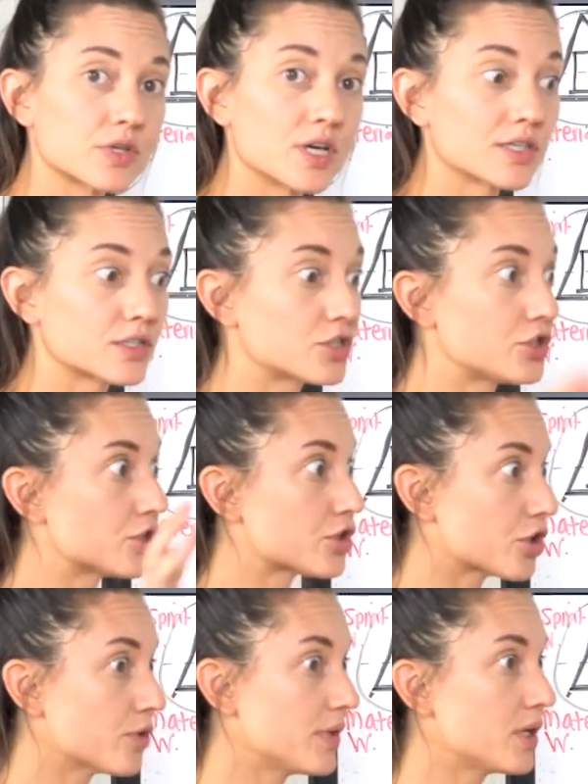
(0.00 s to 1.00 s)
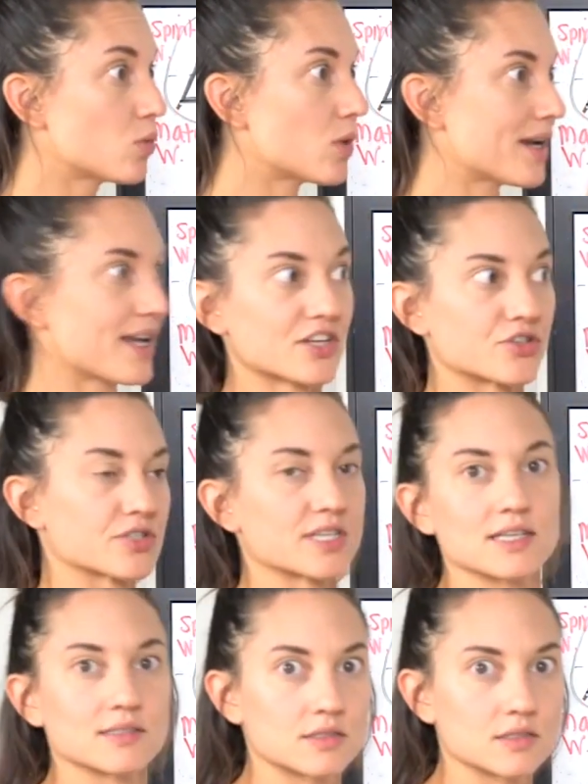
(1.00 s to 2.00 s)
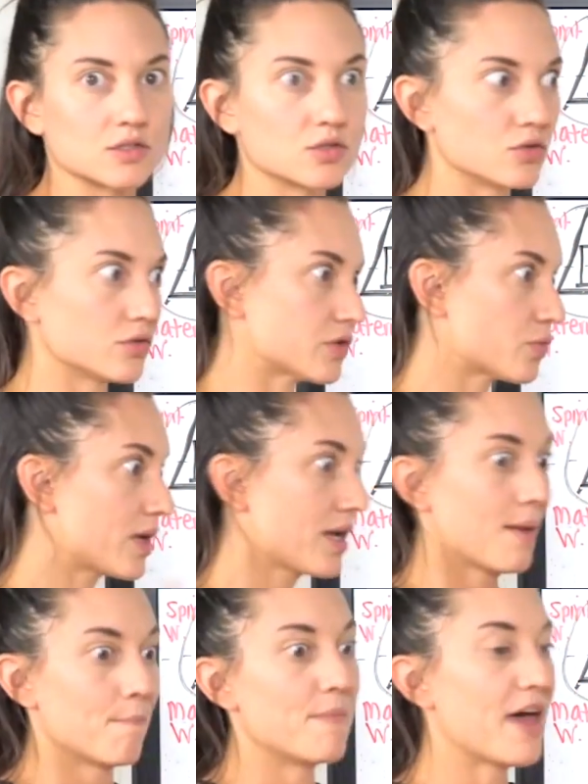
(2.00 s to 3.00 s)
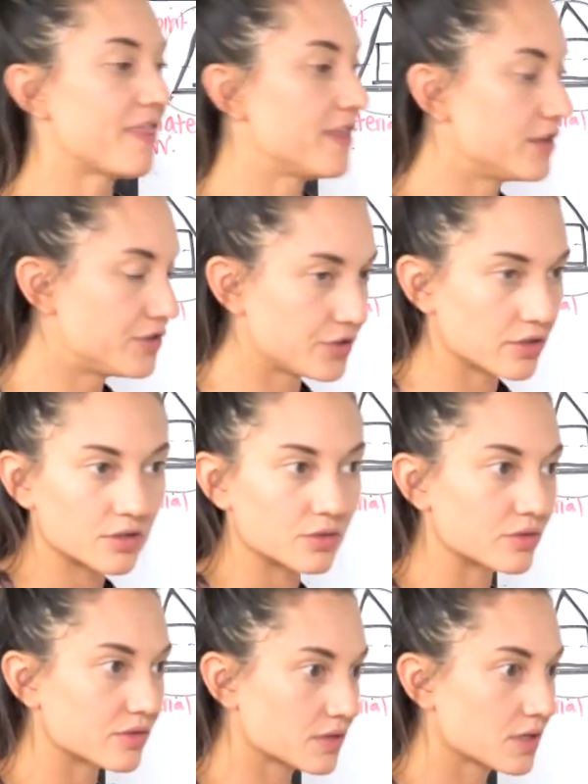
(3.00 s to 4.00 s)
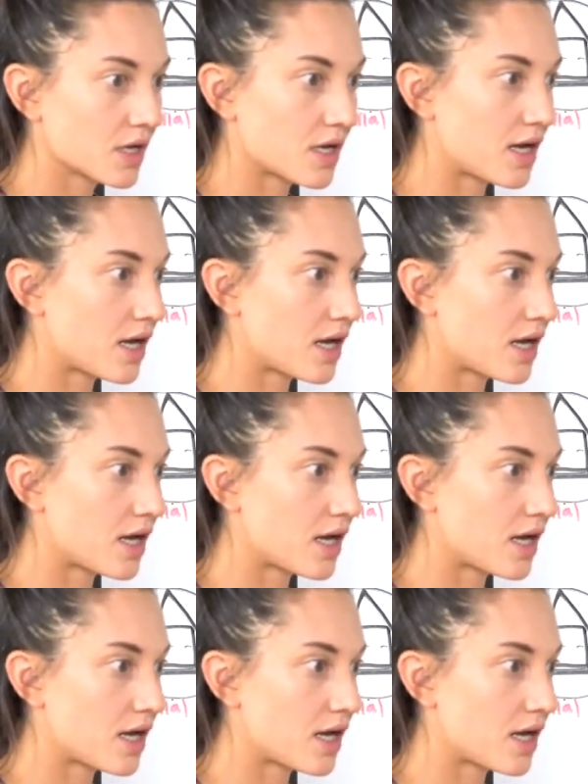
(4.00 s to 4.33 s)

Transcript: How much air should we breathe and how should we breathe for optimal performance?